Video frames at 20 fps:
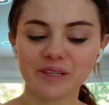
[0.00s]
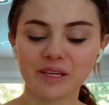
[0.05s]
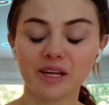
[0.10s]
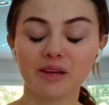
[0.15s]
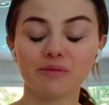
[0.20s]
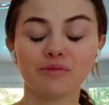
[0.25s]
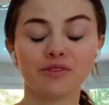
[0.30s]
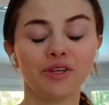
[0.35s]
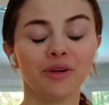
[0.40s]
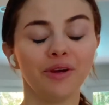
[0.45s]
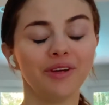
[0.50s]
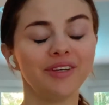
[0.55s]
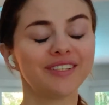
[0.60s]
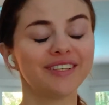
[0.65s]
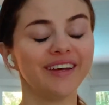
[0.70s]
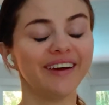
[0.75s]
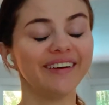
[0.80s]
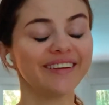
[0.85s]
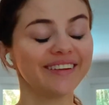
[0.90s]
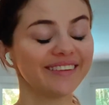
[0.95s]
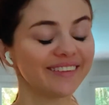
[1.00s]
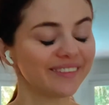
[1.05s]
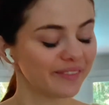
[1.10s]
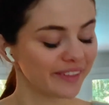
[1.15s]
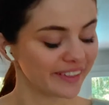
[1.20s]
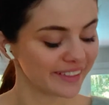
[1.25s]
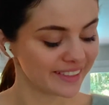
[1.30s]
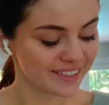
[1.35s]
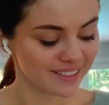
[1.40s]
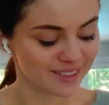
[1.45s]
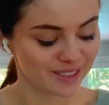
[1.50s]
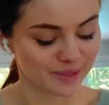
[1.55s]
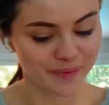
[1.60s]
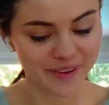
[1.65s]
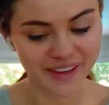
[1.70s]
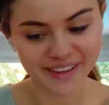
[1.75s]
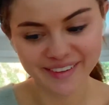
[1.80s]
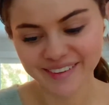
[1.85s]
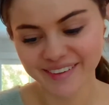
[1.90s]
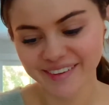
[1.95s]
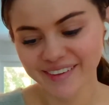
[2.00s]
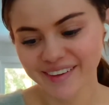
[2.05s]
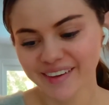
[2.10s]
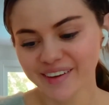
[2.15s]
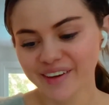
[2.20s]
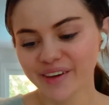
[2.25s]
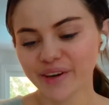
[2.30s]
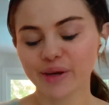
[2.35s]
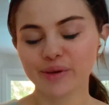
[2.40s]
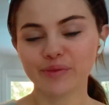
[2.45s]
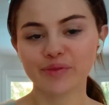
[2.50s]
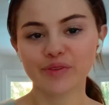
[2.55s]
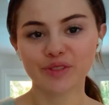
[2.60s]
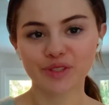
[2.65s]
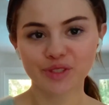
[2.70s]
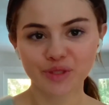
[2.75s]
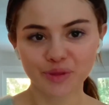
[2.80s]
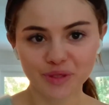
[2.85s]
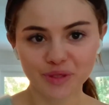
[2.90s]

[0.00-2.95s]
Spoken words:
and I'm so excited because it's been over 2